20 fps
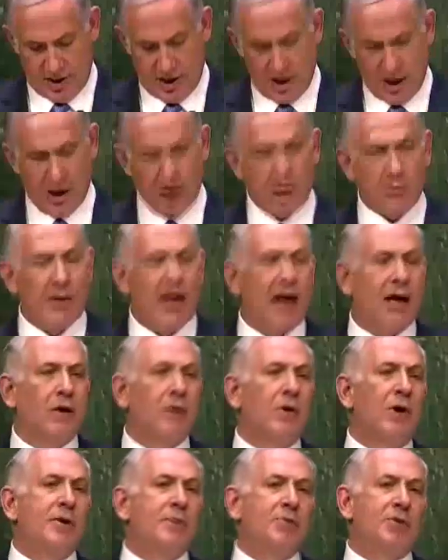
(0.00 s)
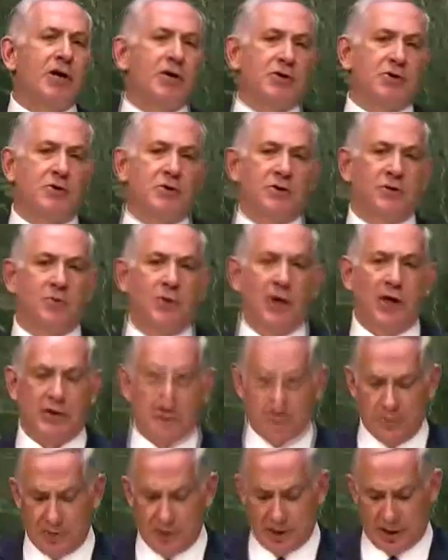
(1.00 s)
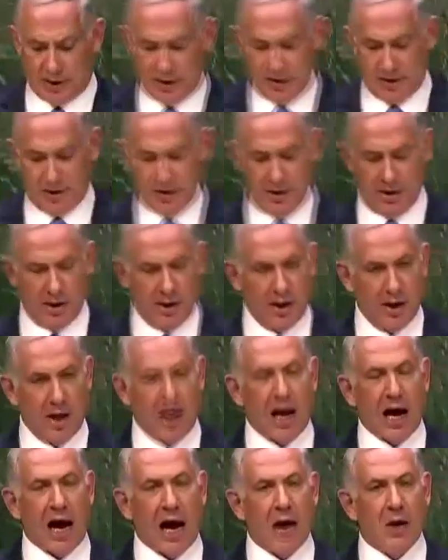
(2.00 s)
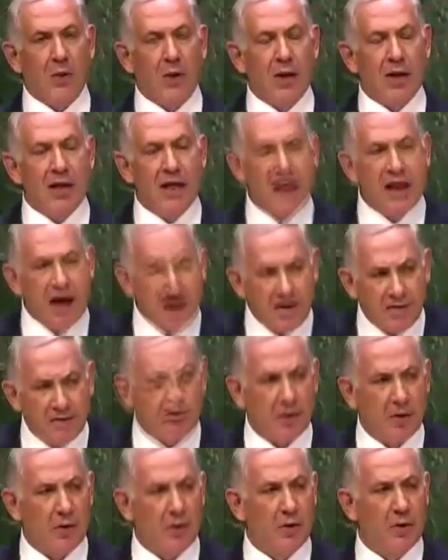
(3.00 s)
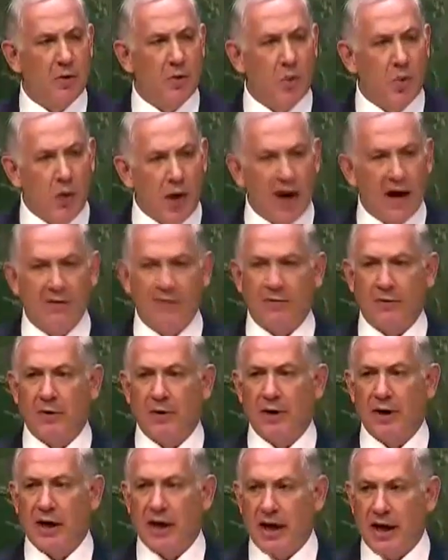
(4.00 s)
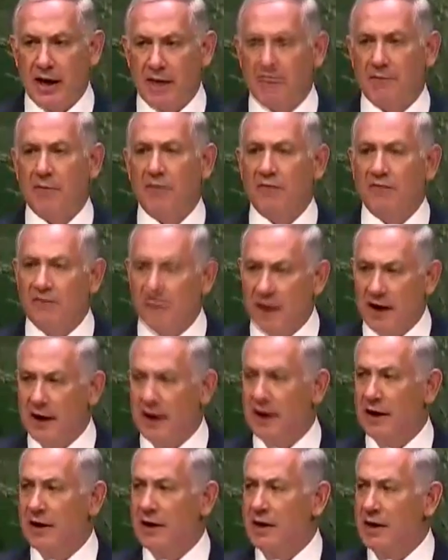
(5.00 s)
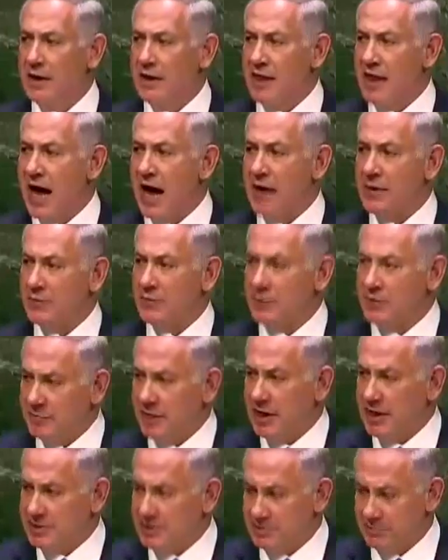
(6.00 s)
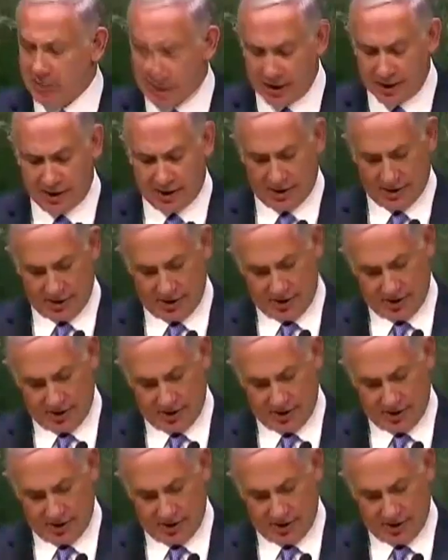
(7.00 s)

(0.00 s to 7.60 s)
And no matter what pressure is brought to bear, I will never waver in fulfilling that responsibility.